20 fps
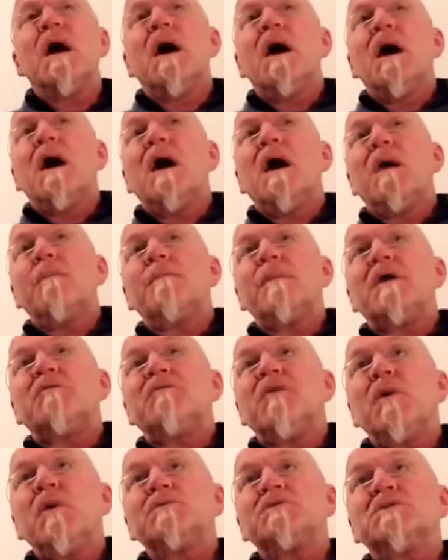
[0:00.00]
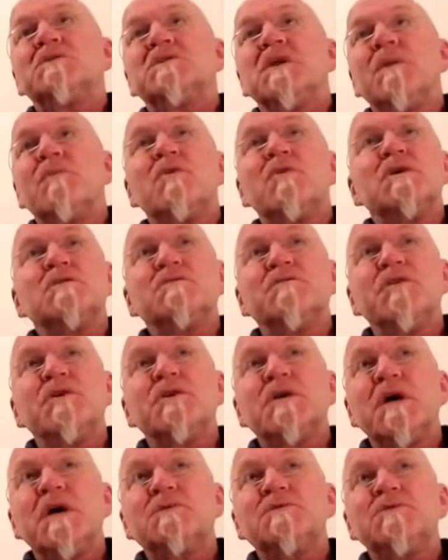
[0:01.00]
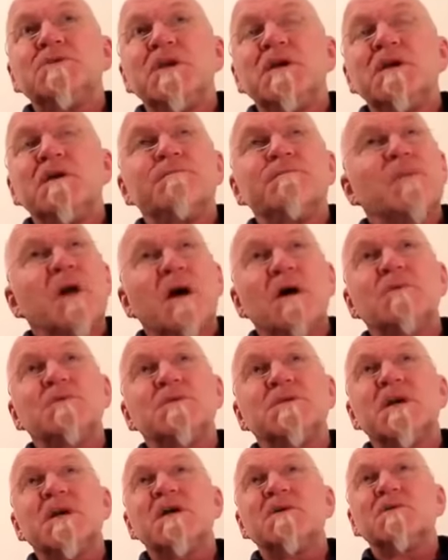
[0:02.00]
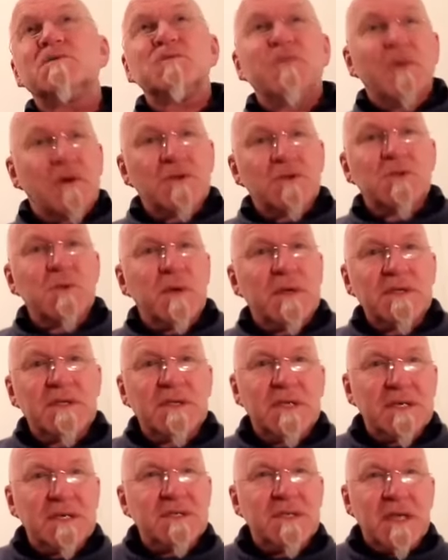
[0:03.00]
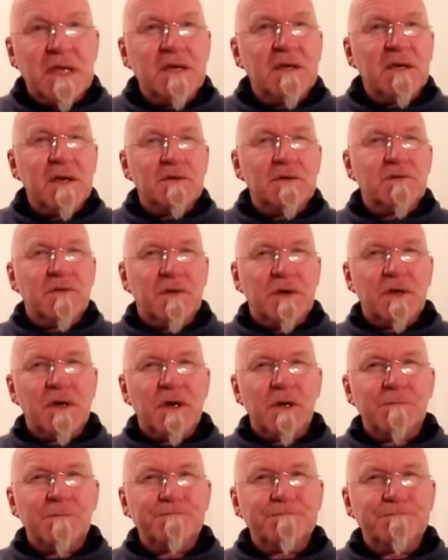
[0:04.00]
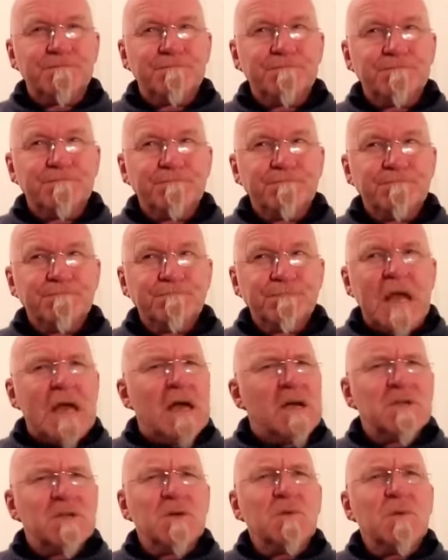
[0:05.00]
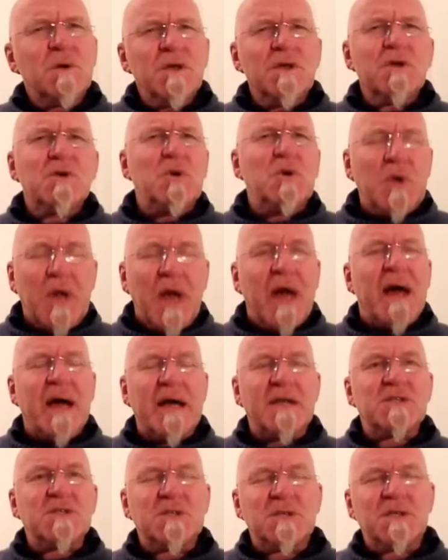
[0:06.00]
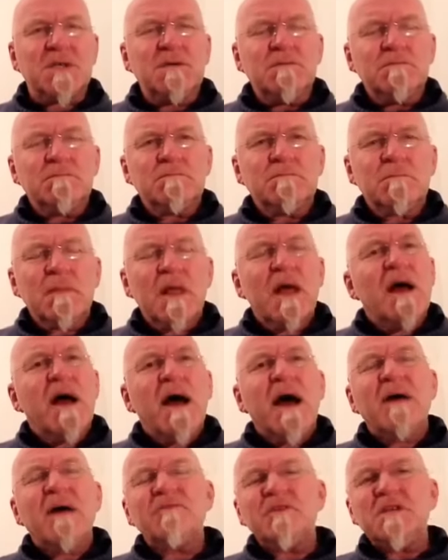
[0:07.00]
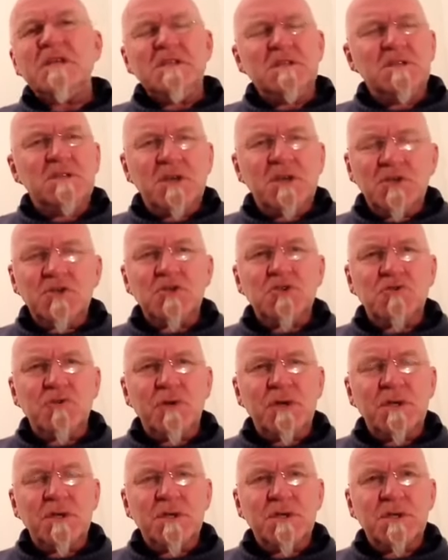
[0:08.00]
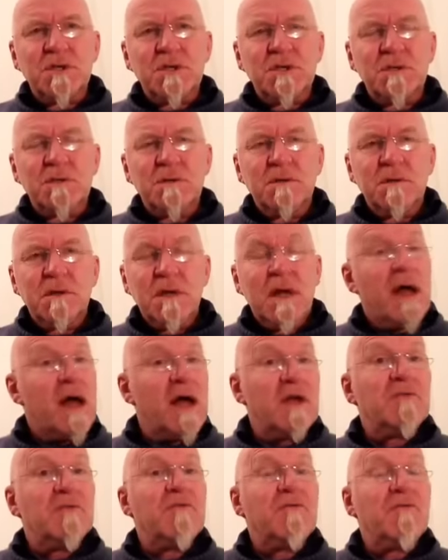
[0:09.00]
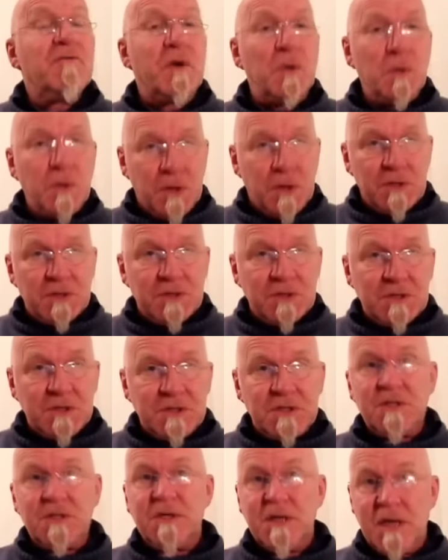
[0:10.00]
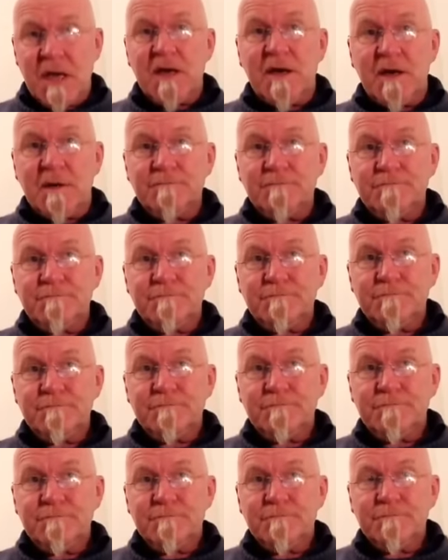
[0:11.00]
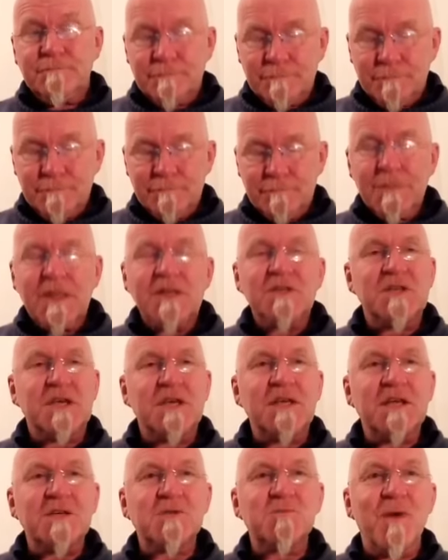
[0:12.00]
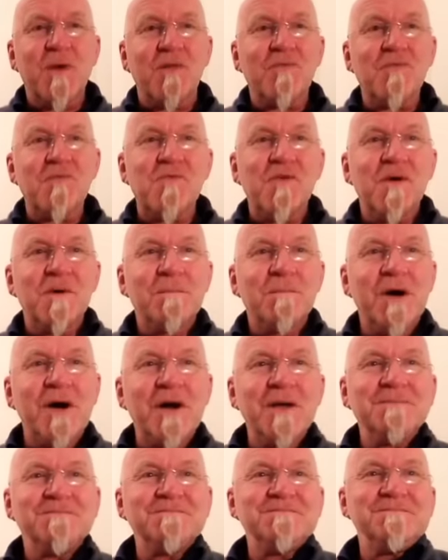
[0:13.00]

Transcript: Um, if I were to summarise Virgo's year, I would say, as far as 2016 goes, Virgo, do what you're good at actually. Have an industrious and focused year. See you next month. Bye.